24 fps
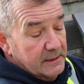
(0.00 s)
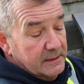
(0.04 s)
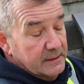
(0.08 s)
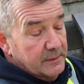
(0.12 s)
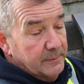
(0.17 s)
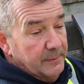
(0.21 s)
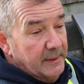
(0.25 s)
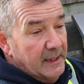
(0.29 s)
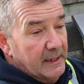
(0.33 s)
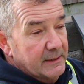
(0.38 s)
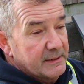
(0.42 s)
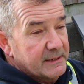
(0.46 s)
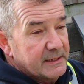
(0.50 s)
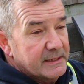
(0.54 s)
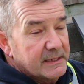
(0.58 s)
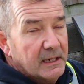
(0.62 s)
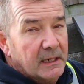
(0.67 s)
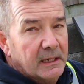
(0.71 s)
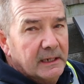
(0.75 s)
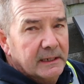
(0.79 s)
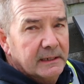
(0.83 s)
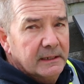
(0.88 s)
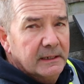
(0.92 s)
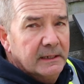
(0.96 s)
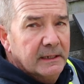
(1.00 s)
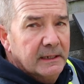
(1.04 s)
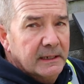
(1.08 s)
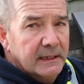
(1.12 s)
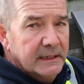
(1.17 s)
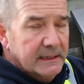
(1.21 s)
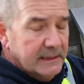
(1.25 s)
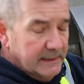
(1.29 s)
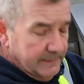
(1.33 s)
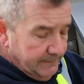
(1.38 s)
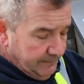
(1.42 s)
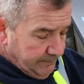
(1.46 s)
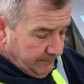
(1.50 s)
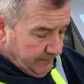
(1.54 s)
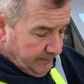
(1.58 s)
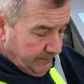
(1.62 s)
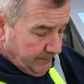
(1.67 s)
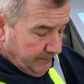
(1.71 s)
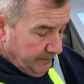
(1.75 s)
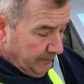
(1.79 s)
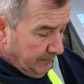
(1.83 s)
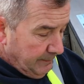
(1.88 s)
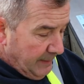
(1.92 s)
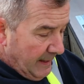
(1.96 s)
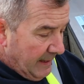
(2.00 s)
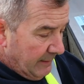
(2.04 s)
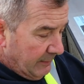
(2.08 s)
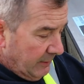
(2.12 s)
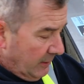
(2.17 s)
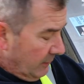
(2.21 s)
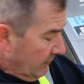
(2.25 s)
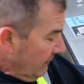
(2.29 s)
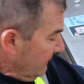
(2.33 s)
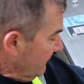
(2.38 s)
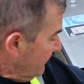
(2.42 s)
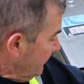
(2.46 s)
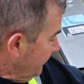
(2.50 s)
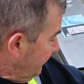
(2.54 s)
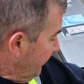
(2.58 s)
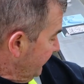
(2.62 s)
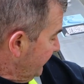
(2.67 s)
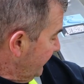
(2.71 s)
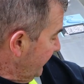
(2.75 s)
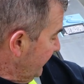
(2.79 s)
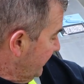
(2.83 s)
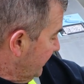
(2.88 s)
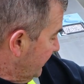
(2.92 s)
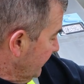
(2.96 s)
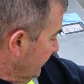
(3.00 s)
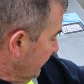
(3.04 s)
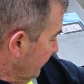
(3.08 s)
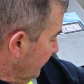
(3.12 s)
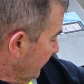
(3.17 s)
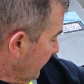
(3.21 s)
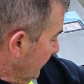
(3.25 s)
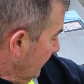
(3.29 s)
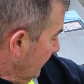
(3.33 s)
to be able to tighten the barrier into position.